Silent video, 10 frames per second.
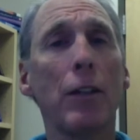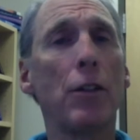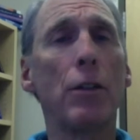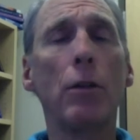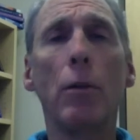to
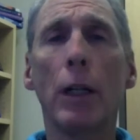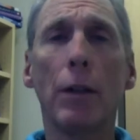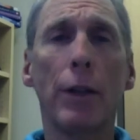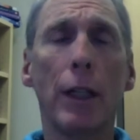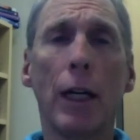do one
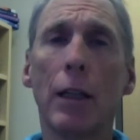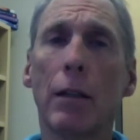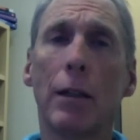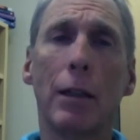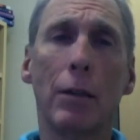or the
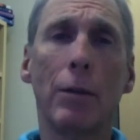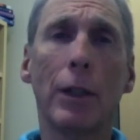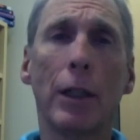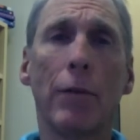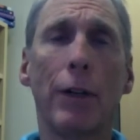other, and it
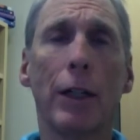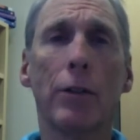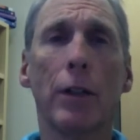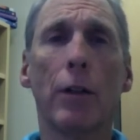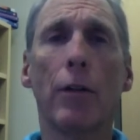really
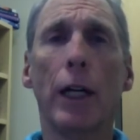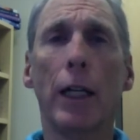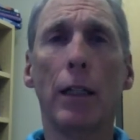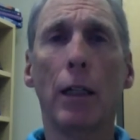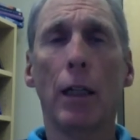affects their
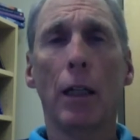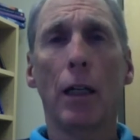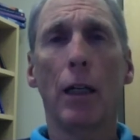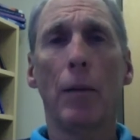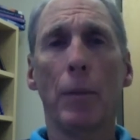grade
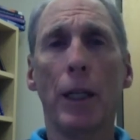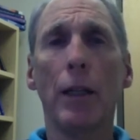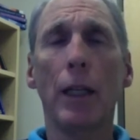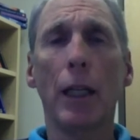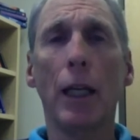
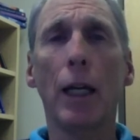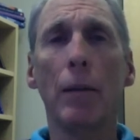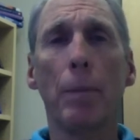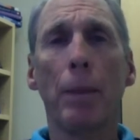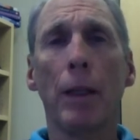in the
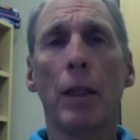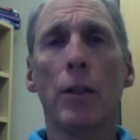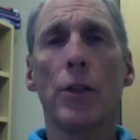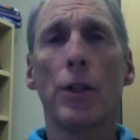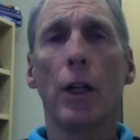end.
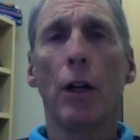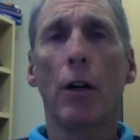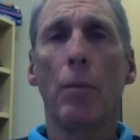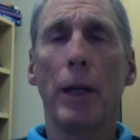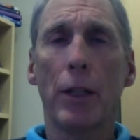
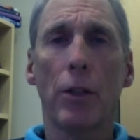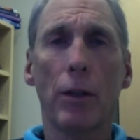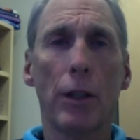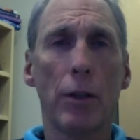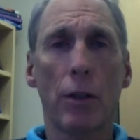So make
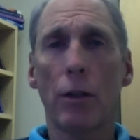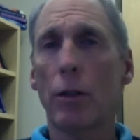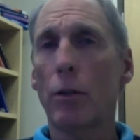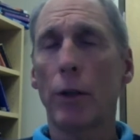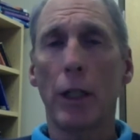sure that you're
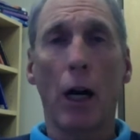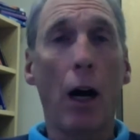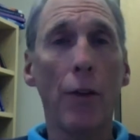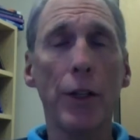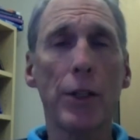doing
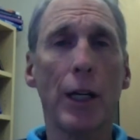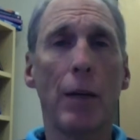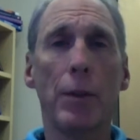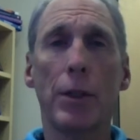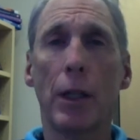all the
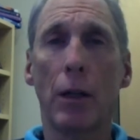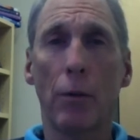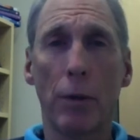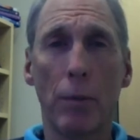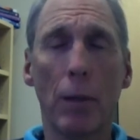assignments. Now
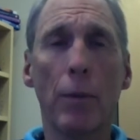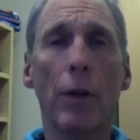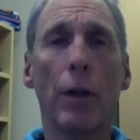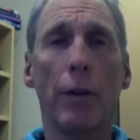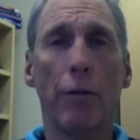
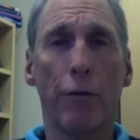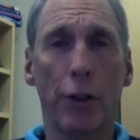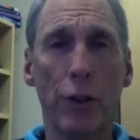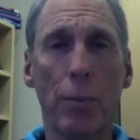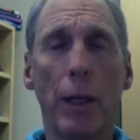remember, on the
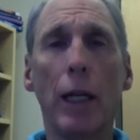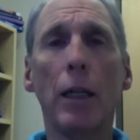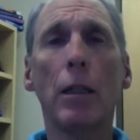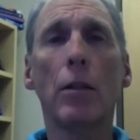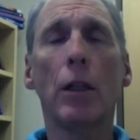first
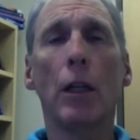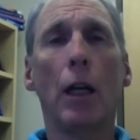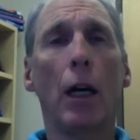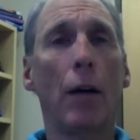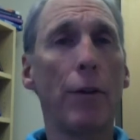page
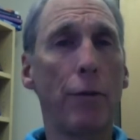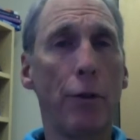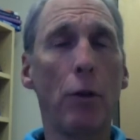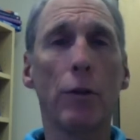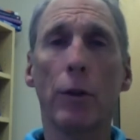of the
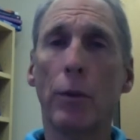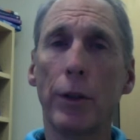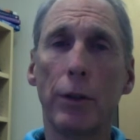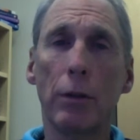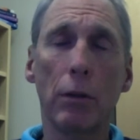folder, when
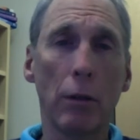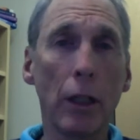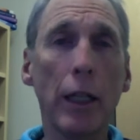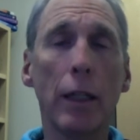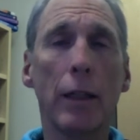you
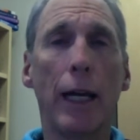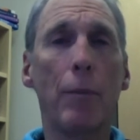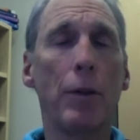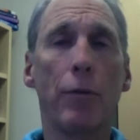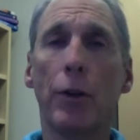look at
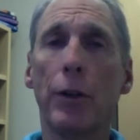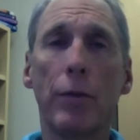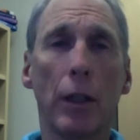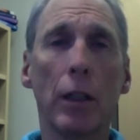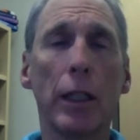that, before you
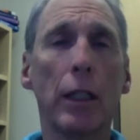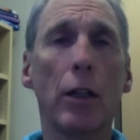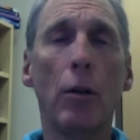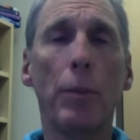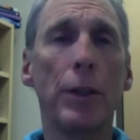even click it
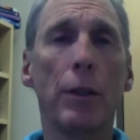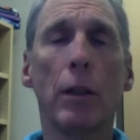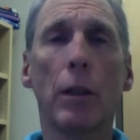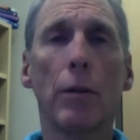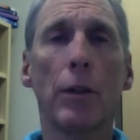open to
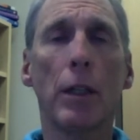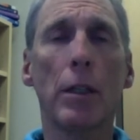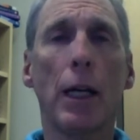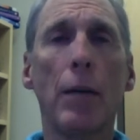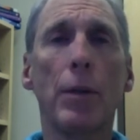look at the
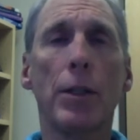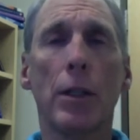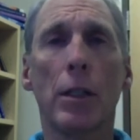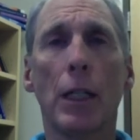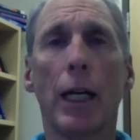assignments
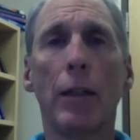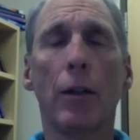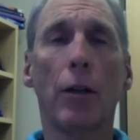inside